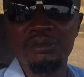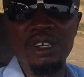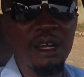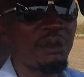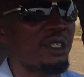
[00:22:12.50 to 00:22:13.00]

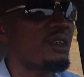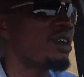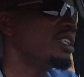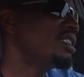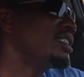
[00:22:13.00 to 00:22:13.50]
Probably
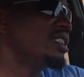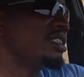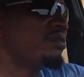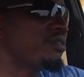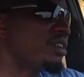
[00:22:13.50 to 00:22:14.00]
only
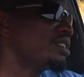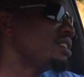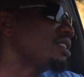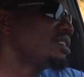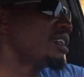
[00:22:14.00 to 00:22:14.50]
the front.
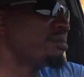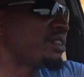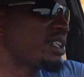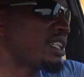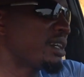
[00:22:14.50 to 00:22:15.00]
I'm
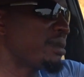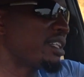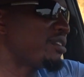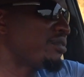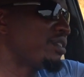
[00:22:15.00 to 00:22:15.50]
talking
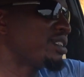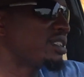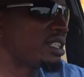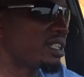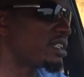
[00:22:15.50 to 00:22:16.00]
about the front,
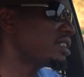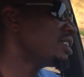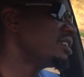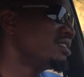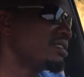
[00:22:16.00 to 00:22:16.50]

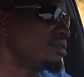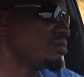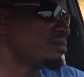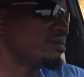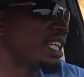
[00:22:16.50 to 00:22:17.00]

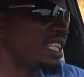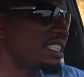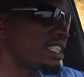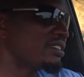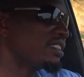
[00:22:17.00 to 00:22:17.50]
not
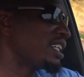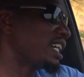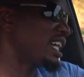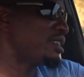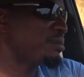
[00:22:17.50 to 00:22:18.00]
necessarily the
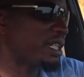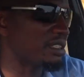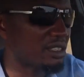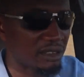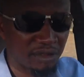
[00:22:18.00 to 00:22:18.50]

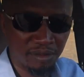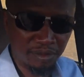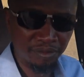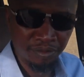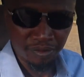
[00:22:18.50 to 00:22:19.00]
calipers.
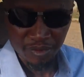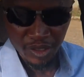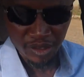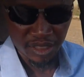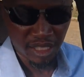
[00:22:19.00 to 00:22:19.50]

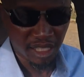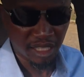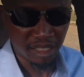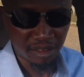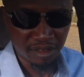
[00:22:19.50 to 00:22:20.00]
Those
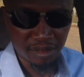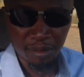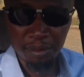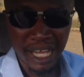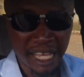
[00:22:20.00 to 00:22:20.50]
are
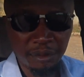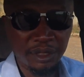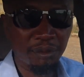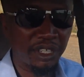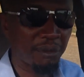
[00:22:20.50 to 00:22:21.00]

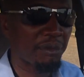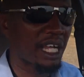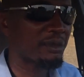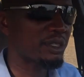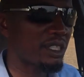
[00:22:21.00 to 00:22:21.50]
pipes, brake
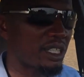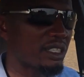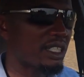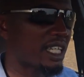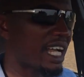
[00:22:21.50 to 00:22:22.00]
pipes
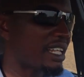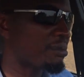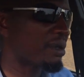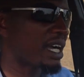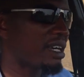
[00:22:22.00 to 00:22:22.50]
on the
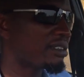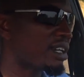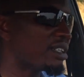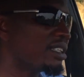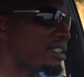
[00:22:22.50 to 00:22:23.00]
caliper,
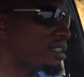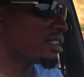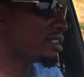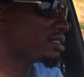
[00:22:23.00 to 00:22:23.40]
on the